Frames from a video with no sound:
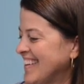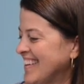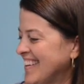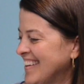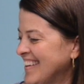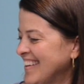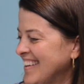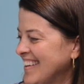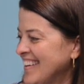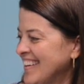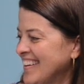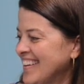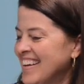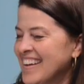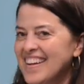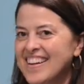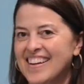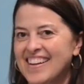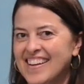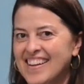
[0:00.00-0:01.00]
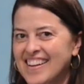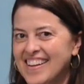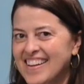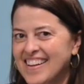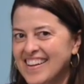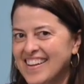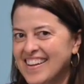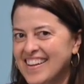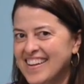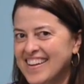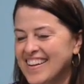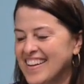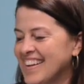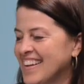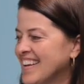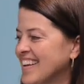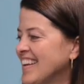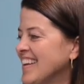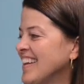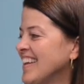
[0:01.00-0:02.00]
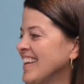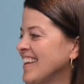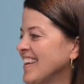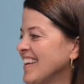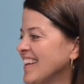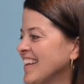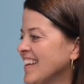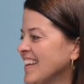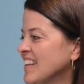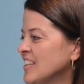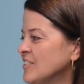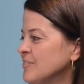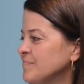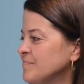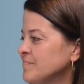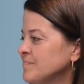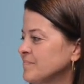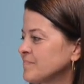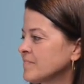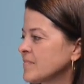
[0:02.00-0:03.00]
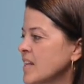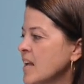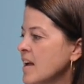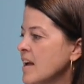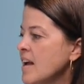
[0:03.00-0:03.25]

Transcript: Nobody speaks.